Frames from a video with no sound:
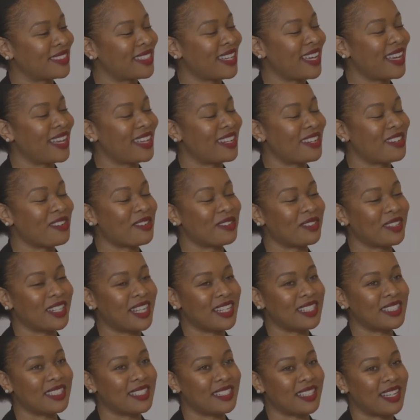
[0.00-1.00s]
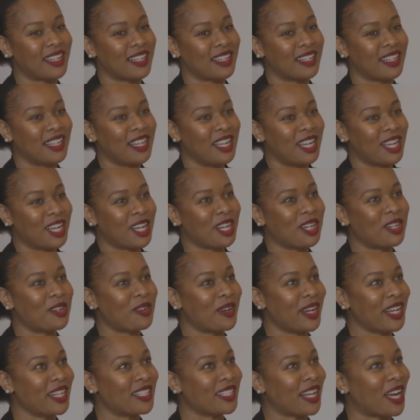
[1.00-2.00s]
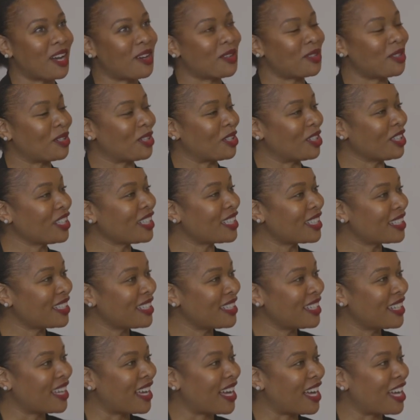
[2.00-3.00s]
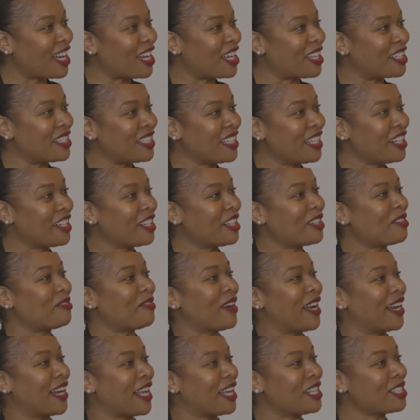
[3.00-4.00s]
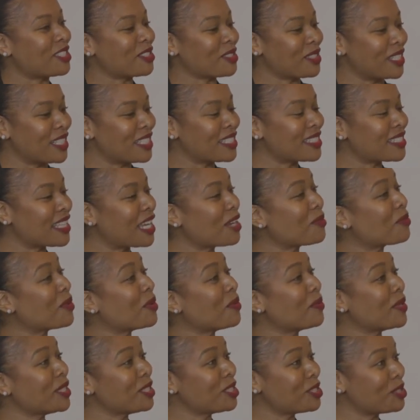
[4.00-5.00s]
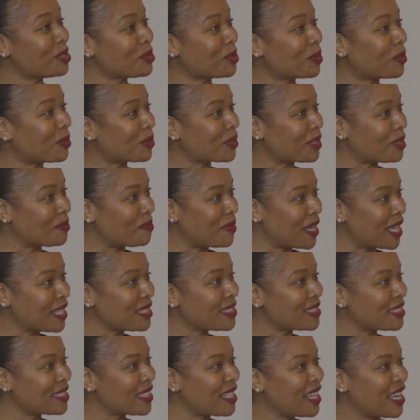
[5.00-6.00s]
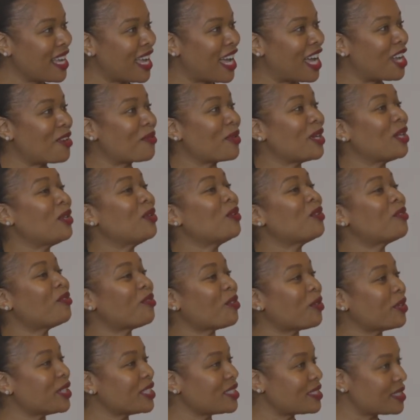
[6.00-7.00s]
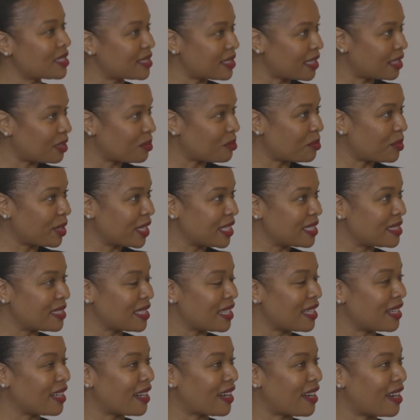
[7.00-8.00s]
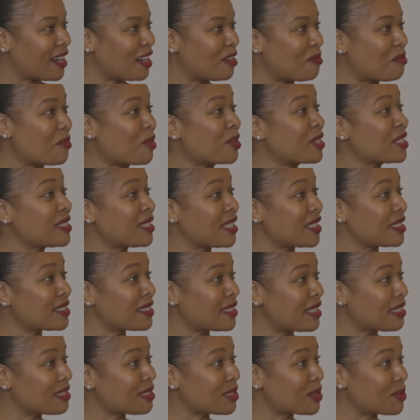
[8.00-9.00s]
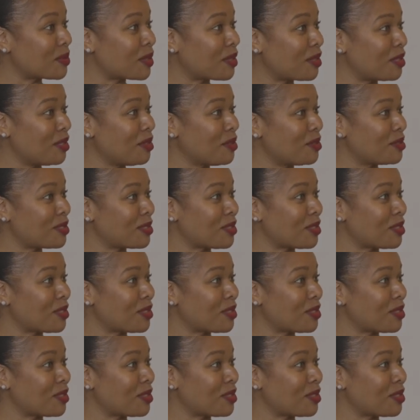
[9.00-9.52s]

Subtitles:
Yeah, no, that's a great outlook. Sure. Here at Financial Insight, we wish you all the best and we look forward to celebrating more success with you.